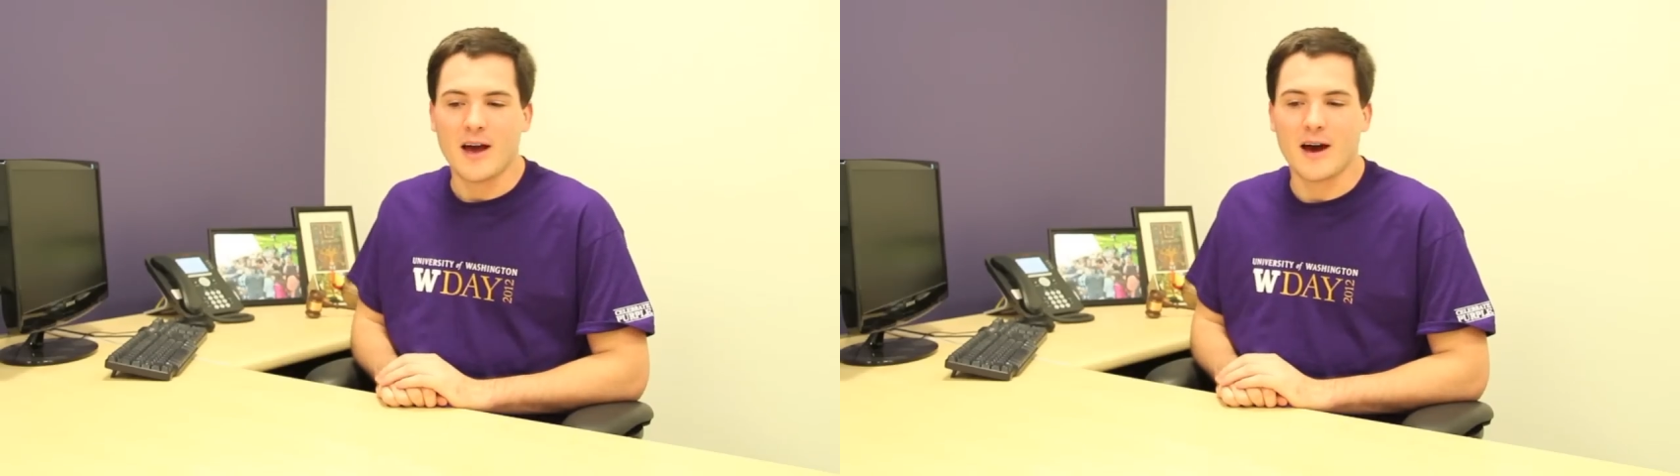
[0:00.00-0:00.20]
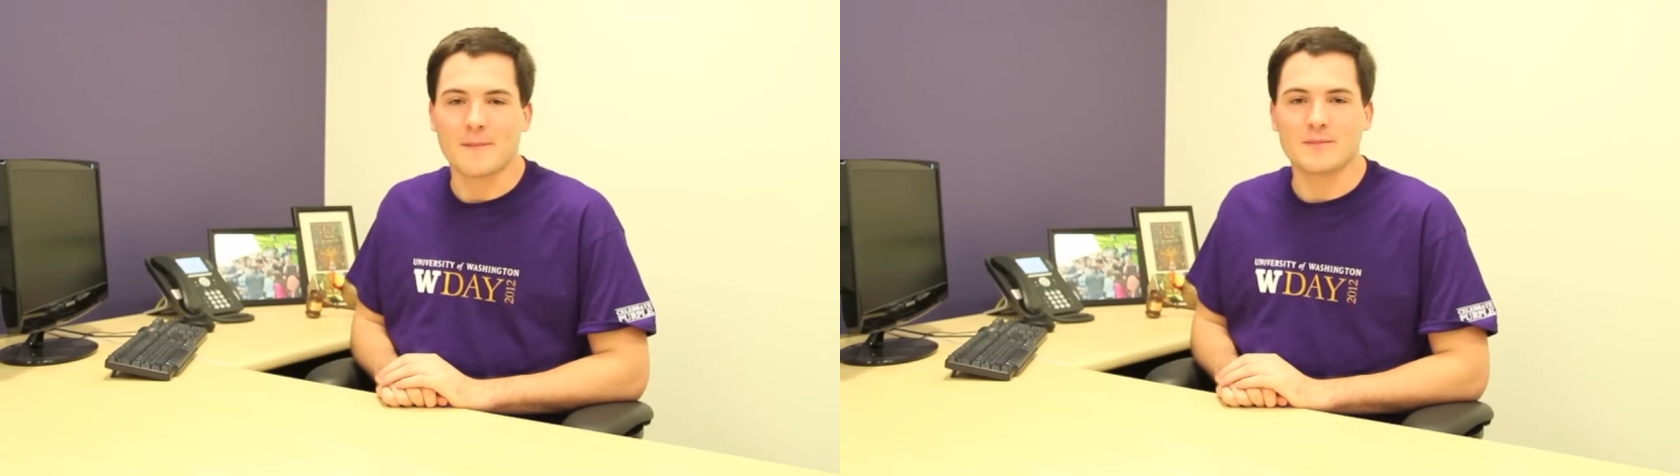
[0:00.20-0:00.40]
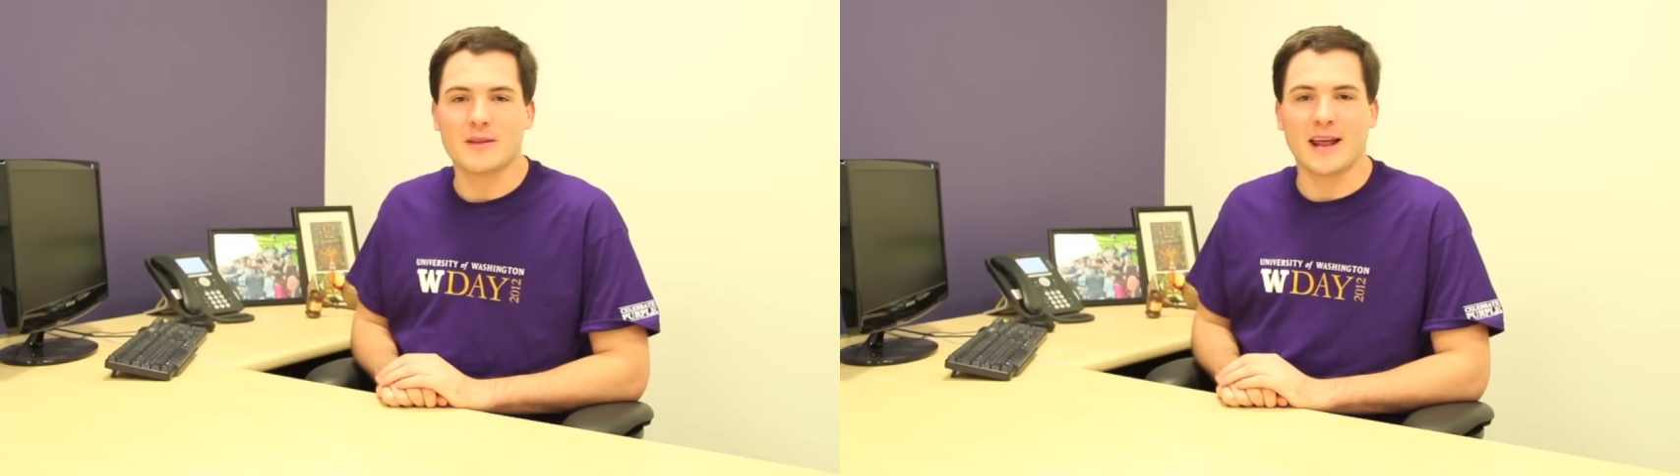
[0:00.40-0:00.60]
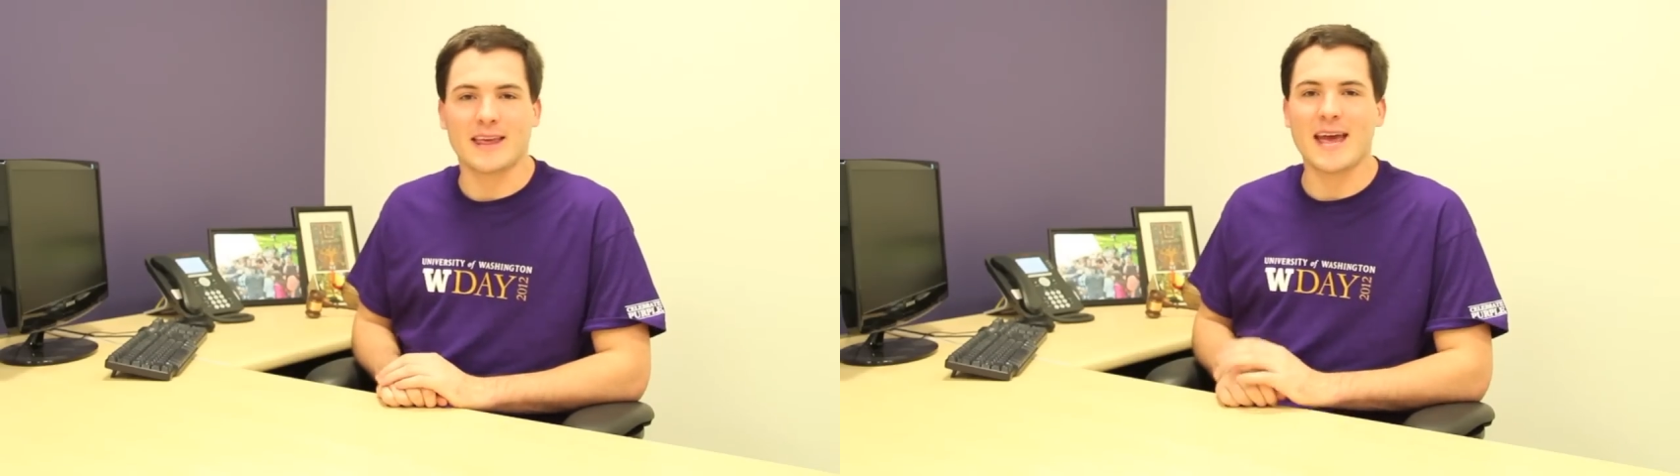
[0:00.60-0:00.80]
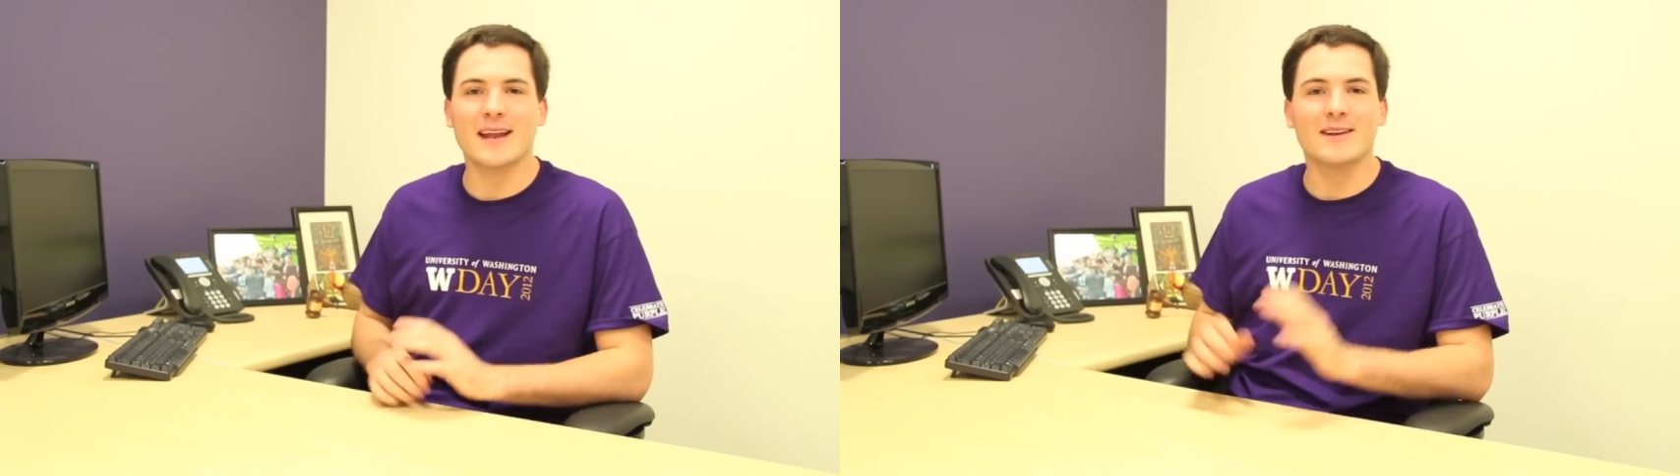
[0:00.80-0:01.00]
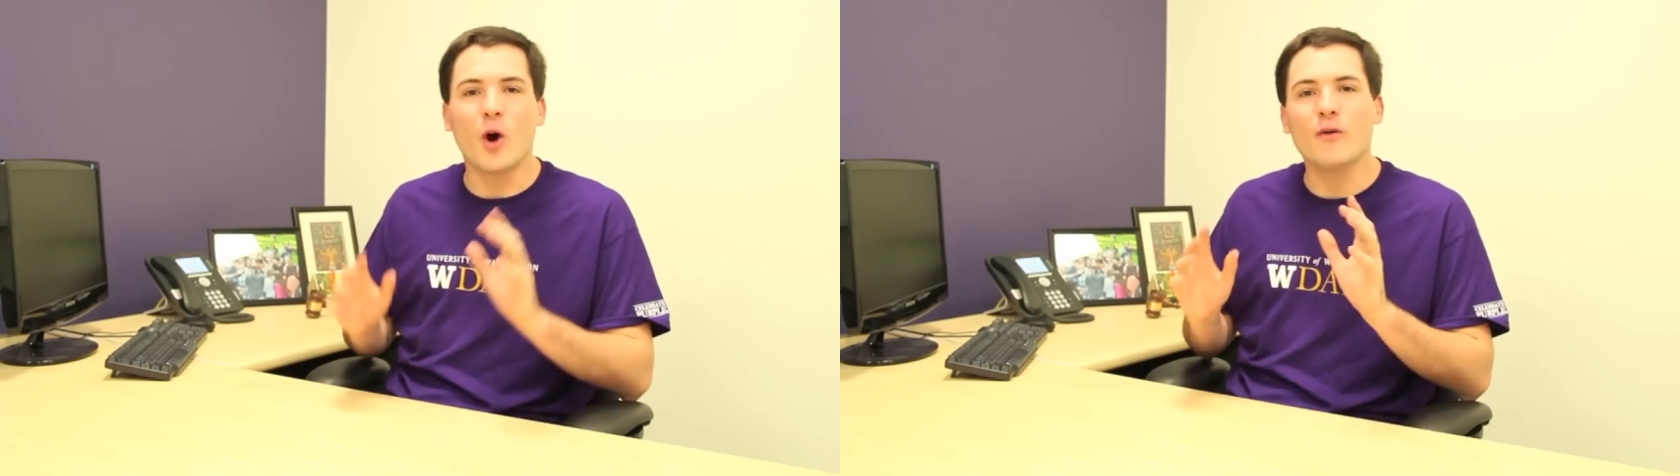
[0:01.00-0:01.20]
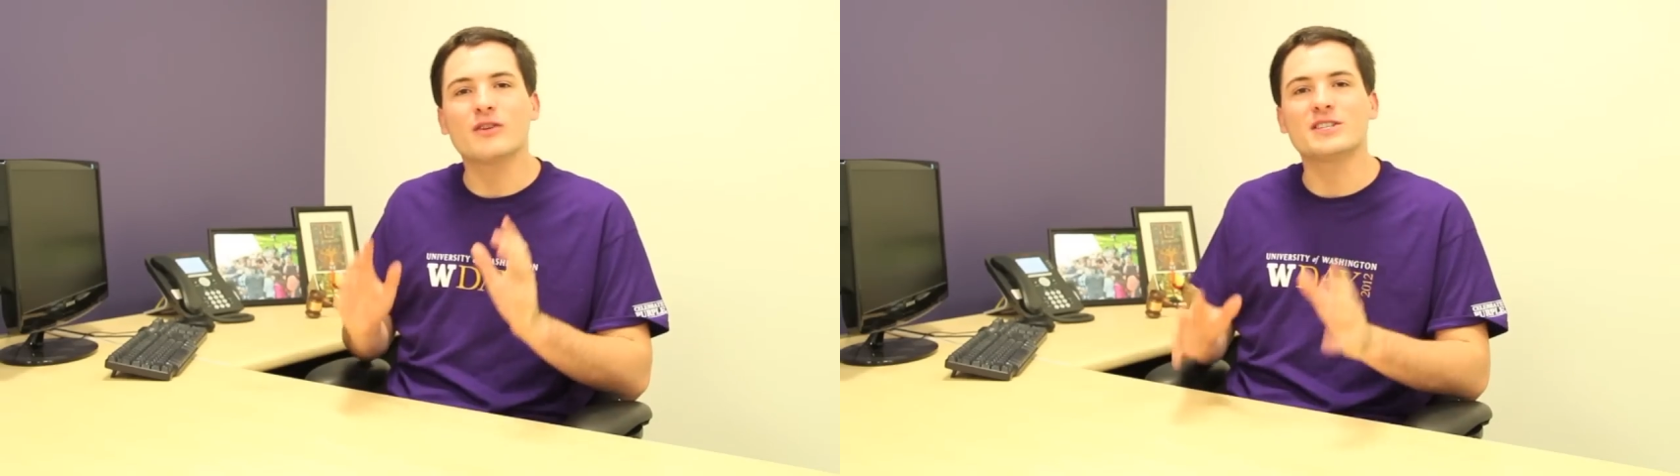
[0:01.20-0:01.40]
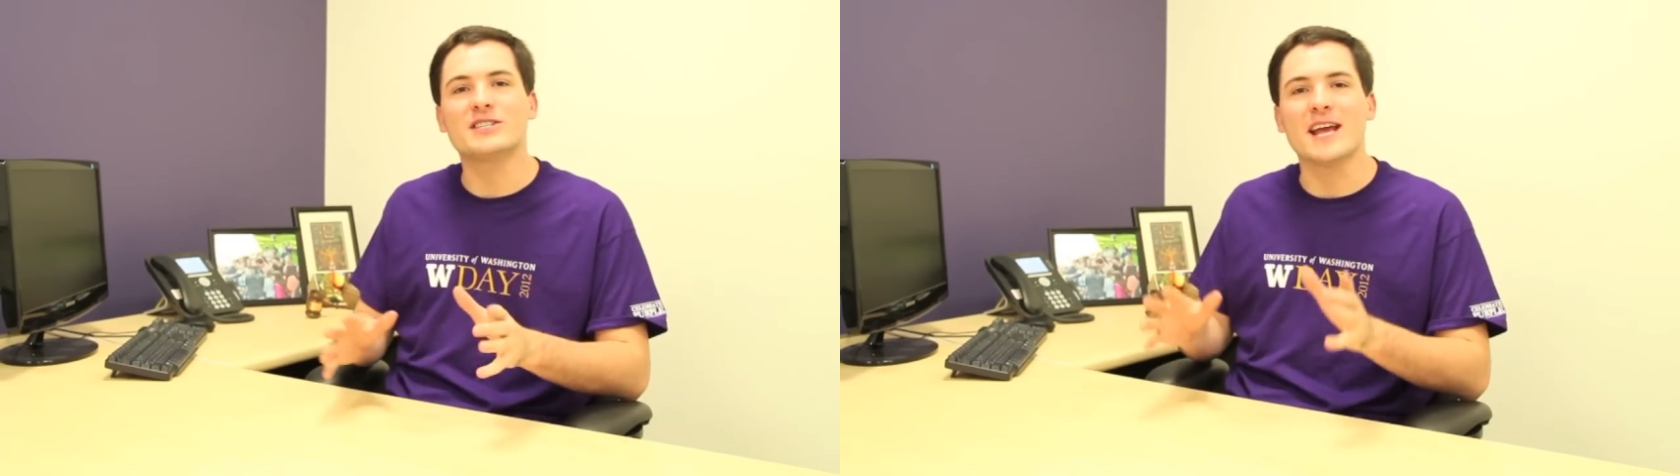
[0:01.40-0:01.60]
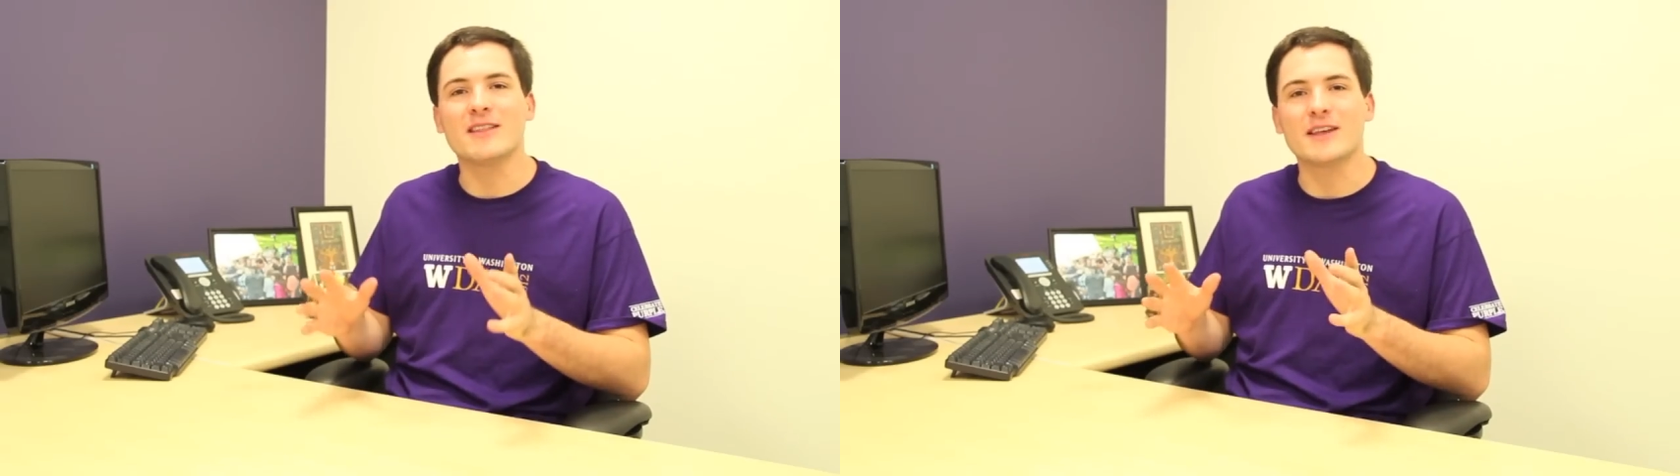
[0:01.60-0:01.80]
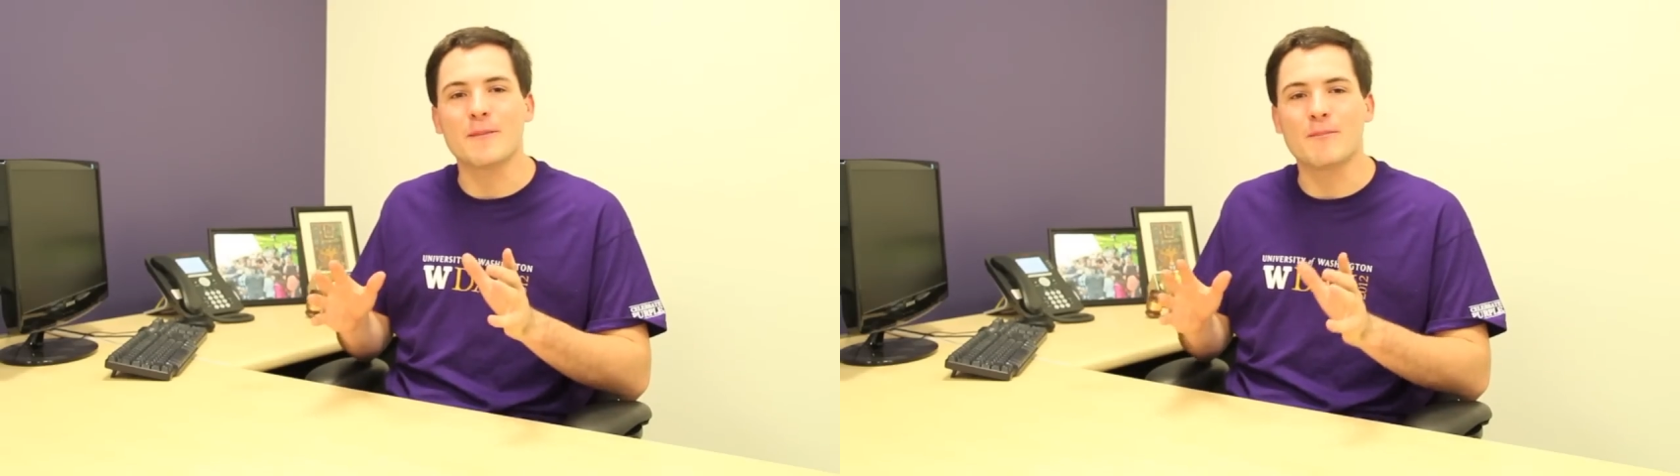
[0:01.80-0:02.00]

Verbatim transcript: Um, and I can't overstate the